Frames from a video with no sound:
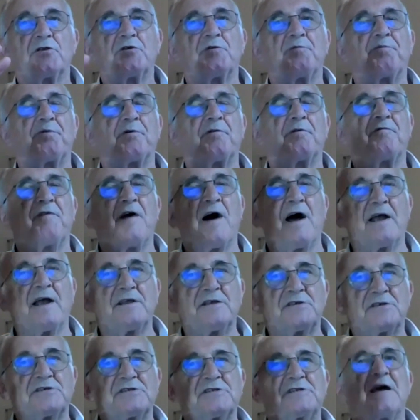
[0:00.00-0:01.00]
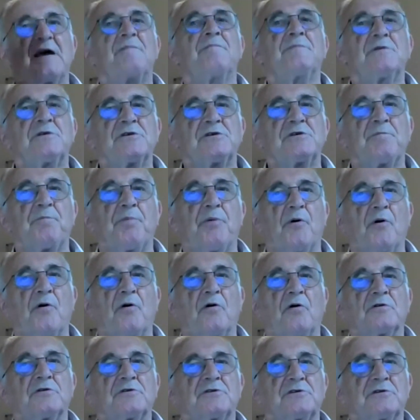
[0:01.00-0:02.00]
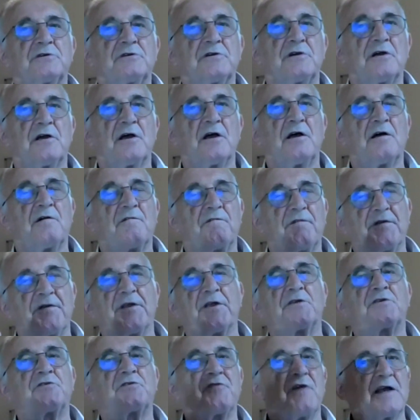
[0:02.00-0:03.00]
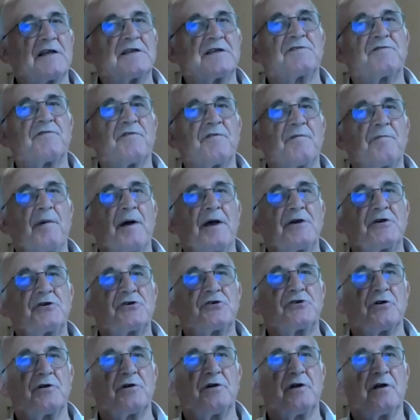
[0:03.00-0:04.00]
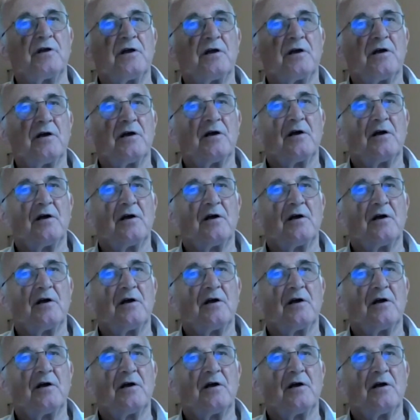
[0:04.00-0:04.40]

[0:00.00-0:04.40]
to provide some support for the transformation